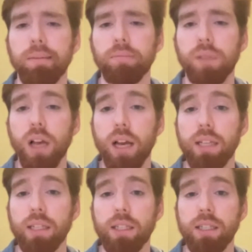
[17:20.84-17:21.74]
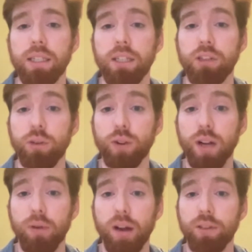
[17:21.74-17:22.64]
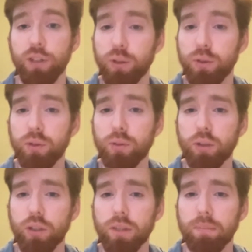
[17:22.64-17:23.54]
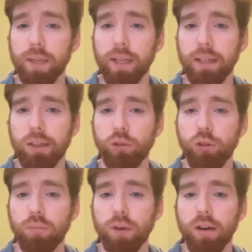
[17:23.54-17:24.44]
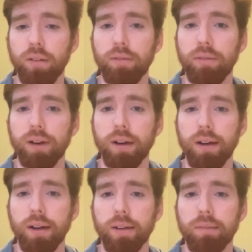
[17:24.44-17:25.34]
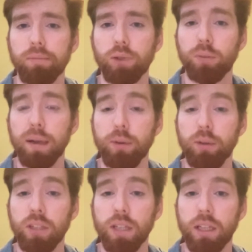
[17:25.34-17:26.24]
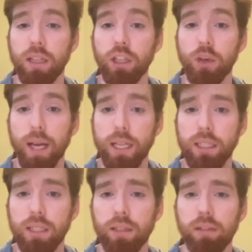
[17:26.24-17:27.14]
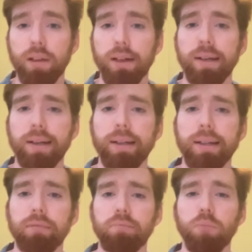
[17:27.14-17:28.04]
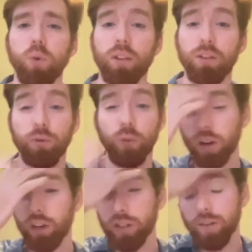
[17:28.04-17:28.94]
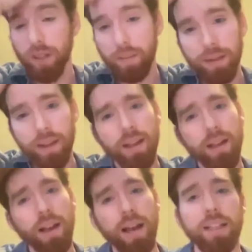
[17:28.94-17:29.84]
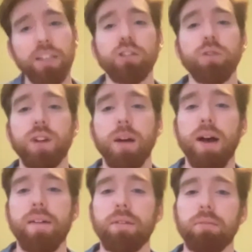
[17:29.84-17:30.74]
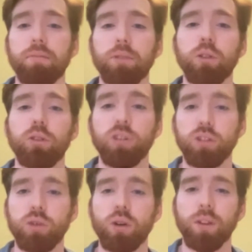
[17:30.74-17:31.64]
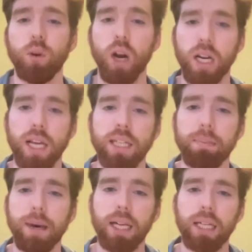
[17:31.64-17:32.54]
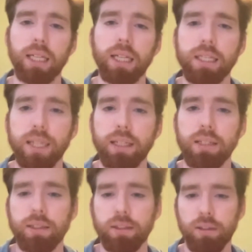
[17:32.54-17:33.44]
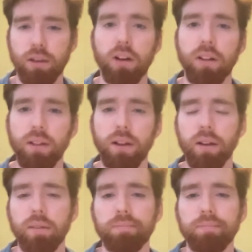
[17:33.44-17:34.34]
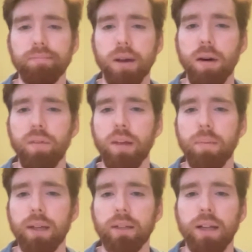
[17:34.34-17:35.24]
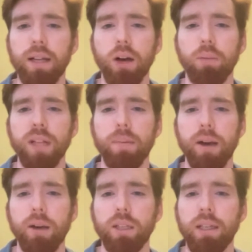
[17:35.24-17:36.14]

clients is the Institute for Nonprofit News, which is a big group of newspapers in the US, more than 400 of them. And the Institute for Nonprofit News is sort of an organizing body that sits on above them and helps them out.